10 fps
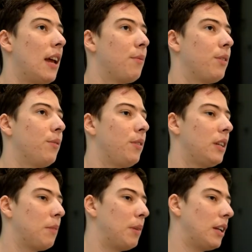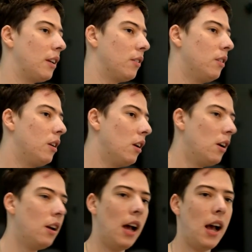I'm still feeling a bit ill.
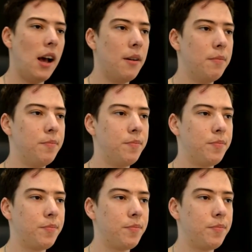Um,